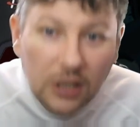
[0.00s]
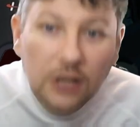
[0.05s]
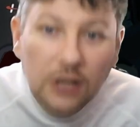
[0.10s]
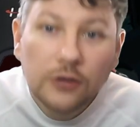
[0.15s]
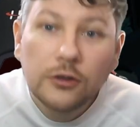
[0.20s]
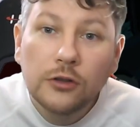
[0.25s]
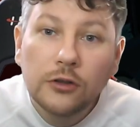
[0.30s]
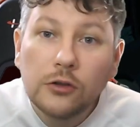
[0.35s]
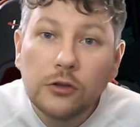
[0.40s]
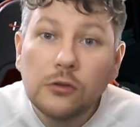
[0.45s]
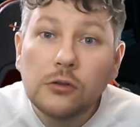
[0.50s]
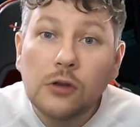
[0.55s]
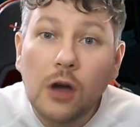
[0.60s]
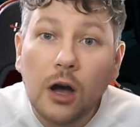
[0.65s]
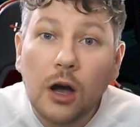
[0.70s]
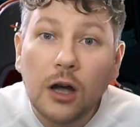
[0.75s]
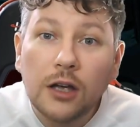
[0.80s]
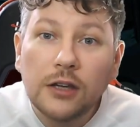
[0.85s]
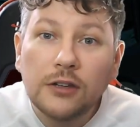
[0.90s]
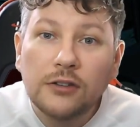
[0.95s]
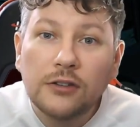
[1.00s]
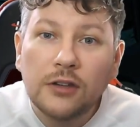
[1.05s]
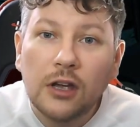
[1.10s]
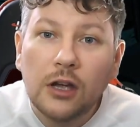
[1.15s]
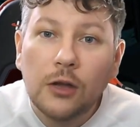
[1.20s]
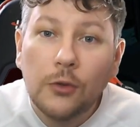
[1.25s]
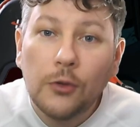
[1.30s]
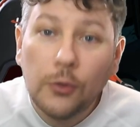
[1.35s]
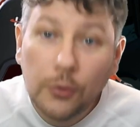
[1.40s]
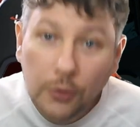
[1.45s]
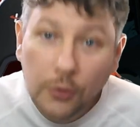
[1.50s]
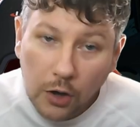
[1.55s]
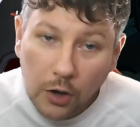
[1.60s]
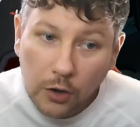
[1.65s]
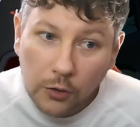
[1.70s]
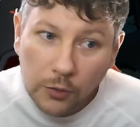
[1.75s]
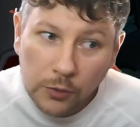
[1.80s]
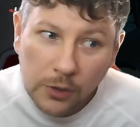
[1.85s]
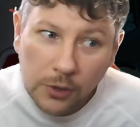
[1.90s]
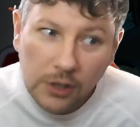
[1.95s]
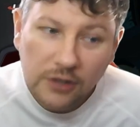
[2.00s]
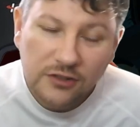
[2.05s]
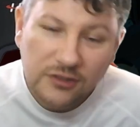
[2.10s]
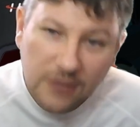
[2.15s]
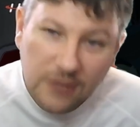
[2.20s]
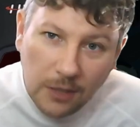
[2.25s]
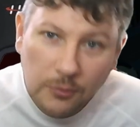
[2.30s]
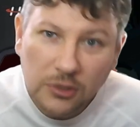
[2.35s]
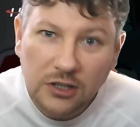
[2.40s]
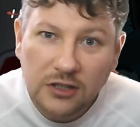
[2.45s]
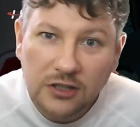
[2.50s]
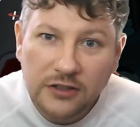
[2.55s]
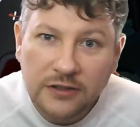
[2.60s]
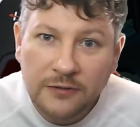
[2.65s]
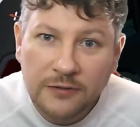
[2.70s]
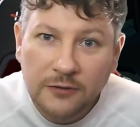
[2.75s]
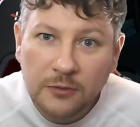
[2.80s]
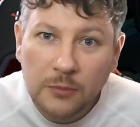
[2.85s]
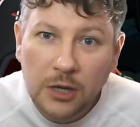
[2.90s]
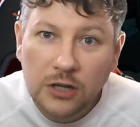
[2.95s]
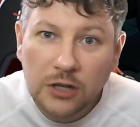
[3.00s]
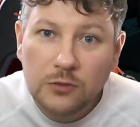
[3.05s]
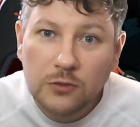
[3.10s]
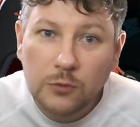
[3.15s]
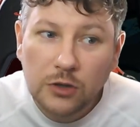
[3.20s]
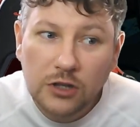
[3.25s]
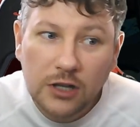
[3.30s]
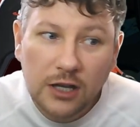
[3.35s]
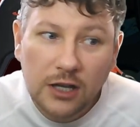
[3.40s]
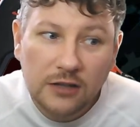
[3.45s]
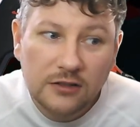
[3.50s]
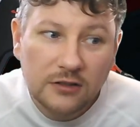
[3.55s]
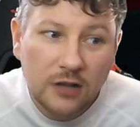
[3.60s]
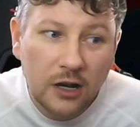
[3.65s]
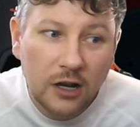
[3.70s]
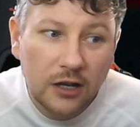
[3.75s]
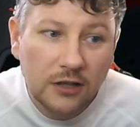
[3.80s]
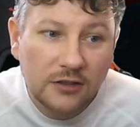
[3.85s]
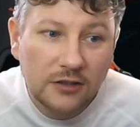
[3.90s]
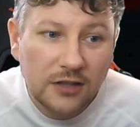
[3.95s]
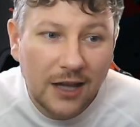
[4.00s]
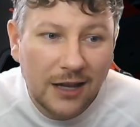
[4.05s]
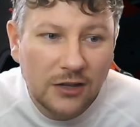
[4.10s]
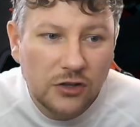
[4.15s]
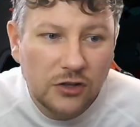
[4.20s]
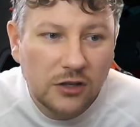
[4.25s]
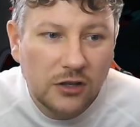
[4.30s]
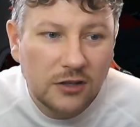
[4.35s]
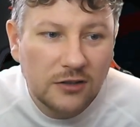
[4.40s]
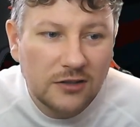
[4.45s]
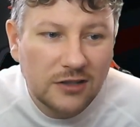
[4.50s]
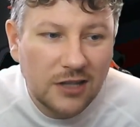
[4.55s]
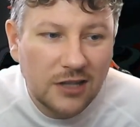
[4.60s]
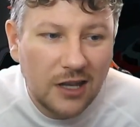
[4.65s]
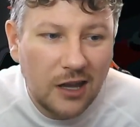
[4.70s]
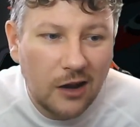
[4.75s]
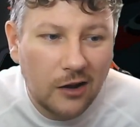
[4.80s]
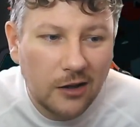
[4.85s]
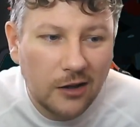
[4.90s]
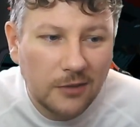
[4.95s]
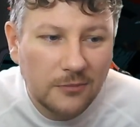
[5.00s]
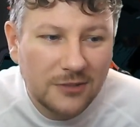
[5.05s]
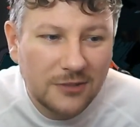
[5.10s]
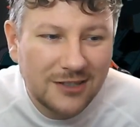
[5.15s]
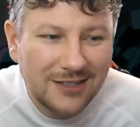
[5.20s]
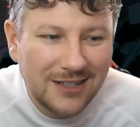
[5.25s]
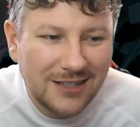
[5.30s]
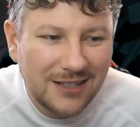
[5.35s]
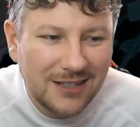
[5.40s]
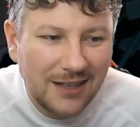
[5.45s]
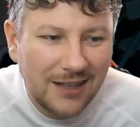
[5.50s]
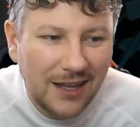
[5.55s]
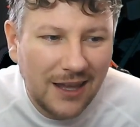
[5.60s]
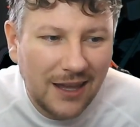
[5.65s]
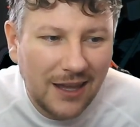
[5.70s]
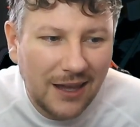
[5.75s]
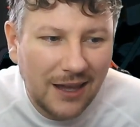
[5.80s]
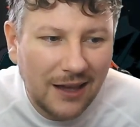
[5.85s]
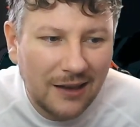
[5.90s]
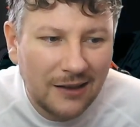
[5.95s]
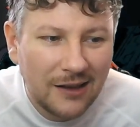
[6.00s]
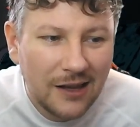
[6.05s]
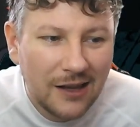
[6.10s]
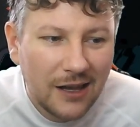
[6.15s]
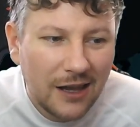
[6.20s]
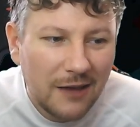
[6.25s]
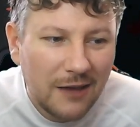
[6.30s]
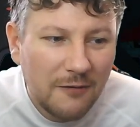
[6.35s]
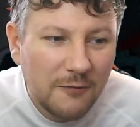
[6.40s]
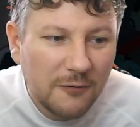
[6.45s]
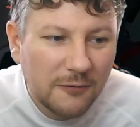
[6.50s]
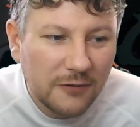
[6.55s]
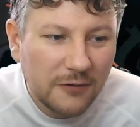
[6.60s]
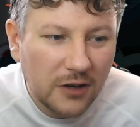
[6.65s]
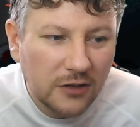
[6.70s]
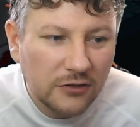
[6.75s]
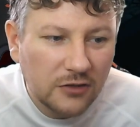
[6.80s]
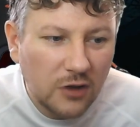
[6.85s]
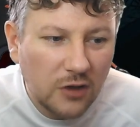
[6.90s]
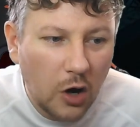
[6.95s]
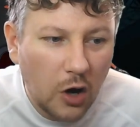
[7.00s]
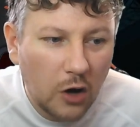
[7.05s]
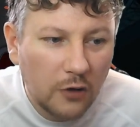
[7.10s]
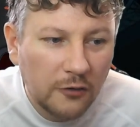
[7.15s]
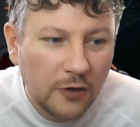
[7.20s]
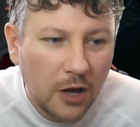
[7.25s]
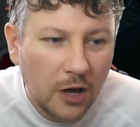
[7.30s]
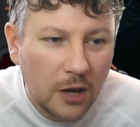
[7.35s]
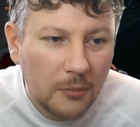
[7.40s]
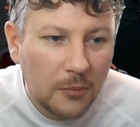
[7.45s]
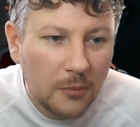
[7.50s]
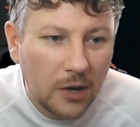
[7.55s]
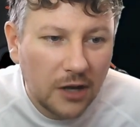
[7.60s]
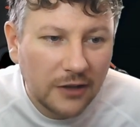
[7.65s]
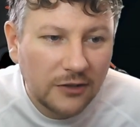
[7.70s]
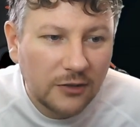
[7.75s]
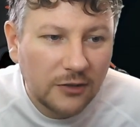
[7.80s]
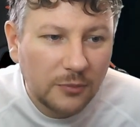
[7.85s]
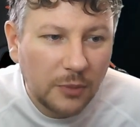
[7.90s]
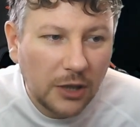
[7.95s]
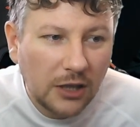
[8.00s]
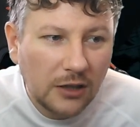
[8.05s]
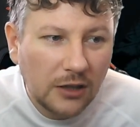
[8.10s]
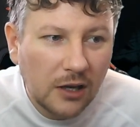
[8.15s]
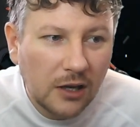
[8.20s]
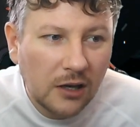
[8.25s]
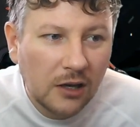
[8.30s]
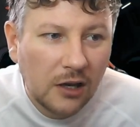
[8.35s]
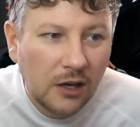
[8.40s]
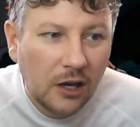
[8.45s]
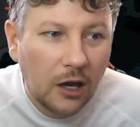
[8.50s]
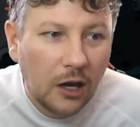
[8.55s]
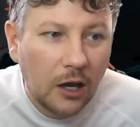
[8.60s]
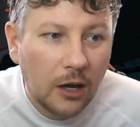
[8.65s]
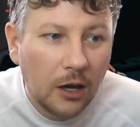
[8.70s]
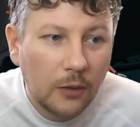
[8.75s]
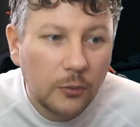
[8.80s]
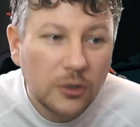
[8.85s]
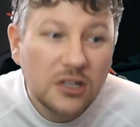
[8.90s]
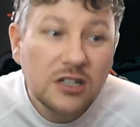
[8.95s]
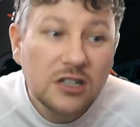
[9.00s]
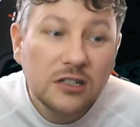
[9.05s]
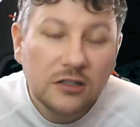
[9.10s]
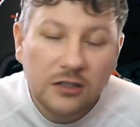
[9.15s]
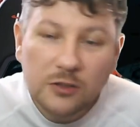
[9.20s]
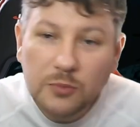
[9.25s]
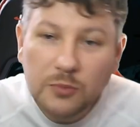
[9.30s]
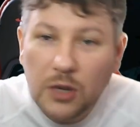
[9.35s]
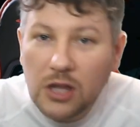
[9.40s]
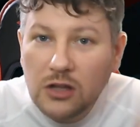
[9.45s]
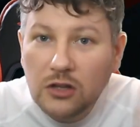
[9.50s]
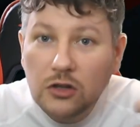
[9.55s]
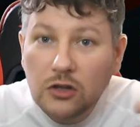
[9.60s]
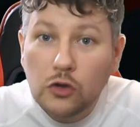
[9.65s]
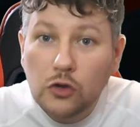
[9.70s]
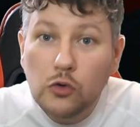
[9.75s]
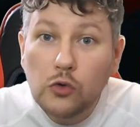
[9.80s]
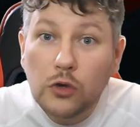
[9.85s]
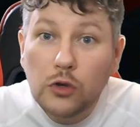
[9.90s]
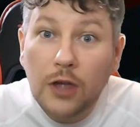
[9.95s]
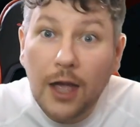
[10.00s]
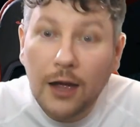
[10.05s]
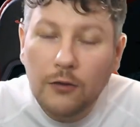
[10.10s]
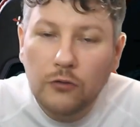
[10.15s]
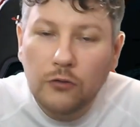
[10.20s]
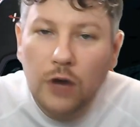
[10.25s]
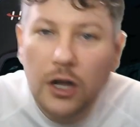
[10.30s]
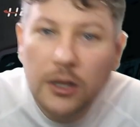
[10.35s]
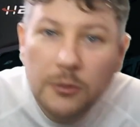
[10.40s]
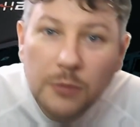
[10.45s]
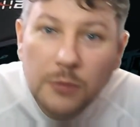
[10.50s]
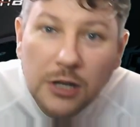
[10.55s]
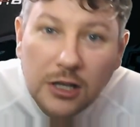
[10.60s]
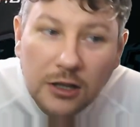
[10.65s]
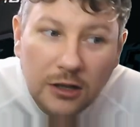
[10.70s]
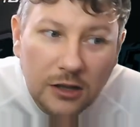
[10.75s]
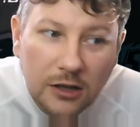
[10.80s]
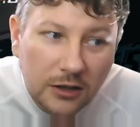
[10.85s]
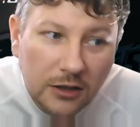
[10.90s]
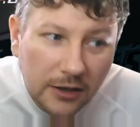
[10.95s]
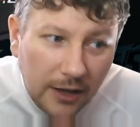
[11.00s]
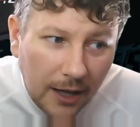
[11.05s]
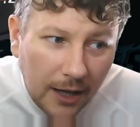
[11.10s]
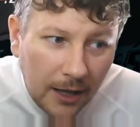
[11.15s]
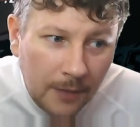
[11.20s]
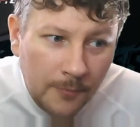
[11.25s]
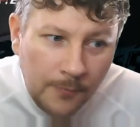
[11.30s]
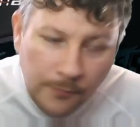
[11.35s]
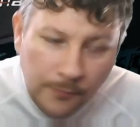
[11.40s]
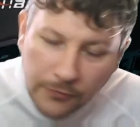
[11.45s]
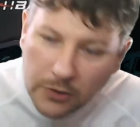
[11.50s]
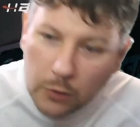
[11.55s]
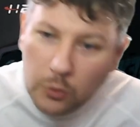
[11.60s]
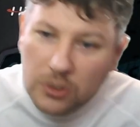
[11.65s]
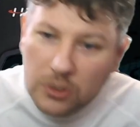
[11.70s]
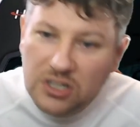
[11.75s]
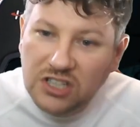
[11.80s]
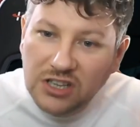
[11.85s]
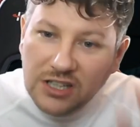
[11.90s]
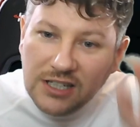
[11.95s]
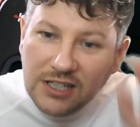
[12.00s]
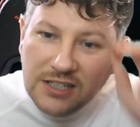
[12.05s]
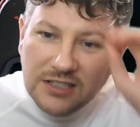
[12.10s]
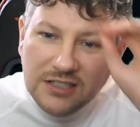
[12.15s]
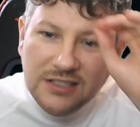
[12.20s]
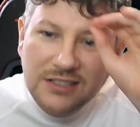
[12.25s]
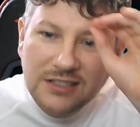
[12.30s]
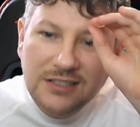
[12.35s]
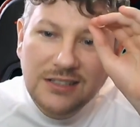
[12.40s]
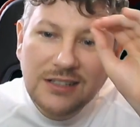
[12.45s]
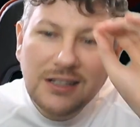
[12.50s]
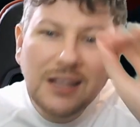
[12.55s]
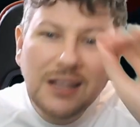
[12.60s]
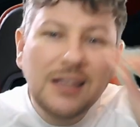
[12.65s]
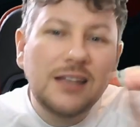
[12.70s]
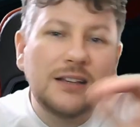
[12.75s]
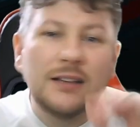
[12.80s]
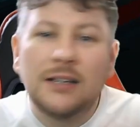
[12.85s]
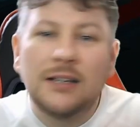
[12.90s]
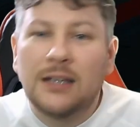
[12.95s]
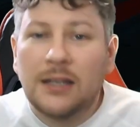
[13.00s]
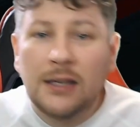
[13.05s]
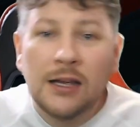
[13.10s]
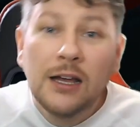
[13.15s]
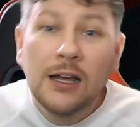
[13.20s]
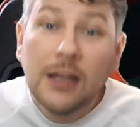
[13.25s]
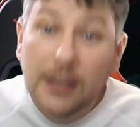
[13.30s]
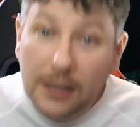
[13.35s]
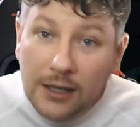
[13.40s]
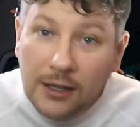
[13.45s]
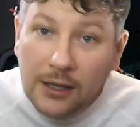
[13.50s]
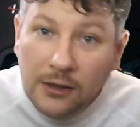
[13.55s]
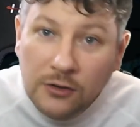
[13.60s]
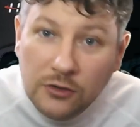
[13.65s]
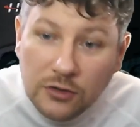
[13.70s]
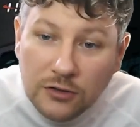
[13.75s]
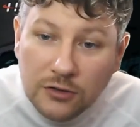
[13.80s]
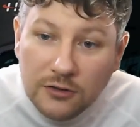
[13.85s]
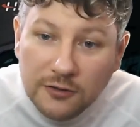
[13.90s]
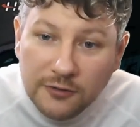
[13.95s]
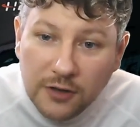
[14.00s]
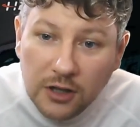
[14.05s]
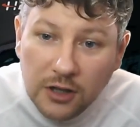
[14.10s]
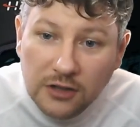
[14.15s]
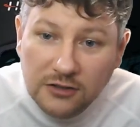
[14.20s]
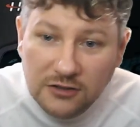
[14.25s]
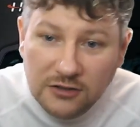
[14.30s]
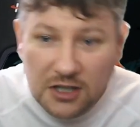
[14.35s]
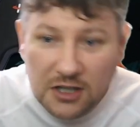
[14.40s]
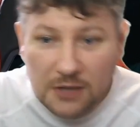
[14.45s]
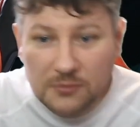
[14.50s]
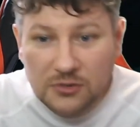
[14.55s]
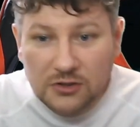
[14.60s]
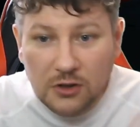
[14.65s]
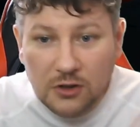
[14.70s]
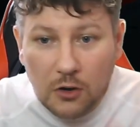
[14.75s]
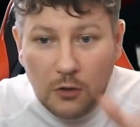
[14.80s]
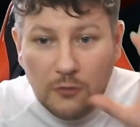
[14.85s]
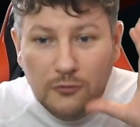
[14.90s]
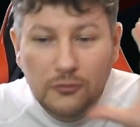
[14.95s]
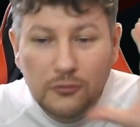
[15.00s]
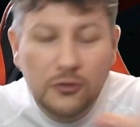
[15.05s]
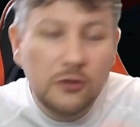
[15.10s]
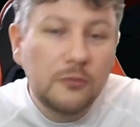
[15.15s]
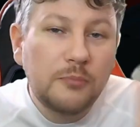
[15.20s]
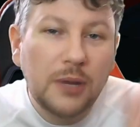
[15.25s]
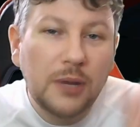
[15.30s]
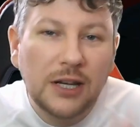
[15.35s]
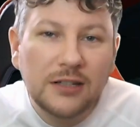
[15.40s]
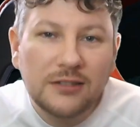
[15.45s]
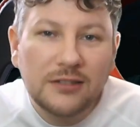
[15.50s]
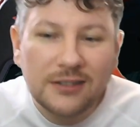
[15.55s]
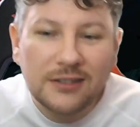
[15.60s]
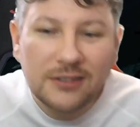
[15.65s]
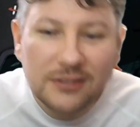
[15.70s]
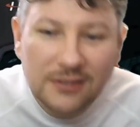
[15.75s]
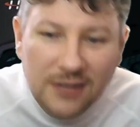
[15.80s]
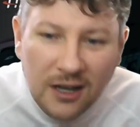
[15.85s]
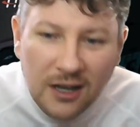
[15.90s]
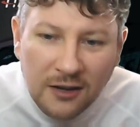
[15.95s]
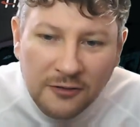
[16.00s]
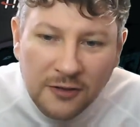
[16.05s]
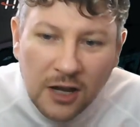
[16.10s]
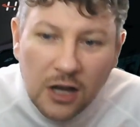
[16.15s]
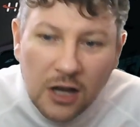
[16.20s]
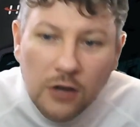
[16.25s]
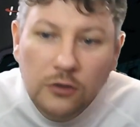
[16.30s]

that you guys know some of this information when you get started. So as you can see, I am sitting here in front of my speeder, which is a speeder that you get right at the beginning of the game, which leads us neatly into the first tip. So real basic stuff.